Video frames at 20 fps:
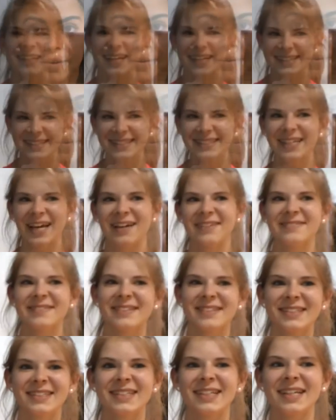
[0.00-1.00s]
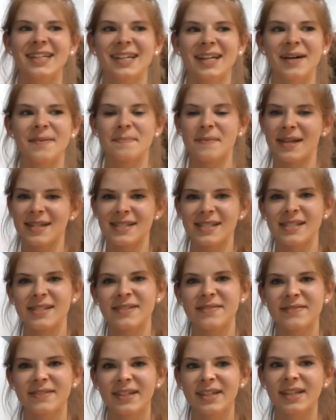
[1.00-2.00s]
It's definitely amazing
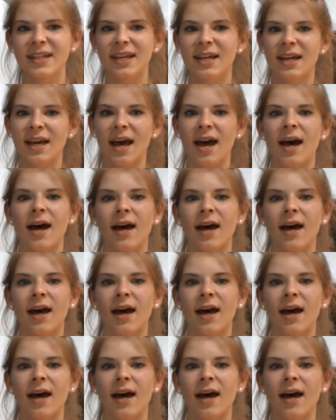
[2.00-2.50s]
feeling,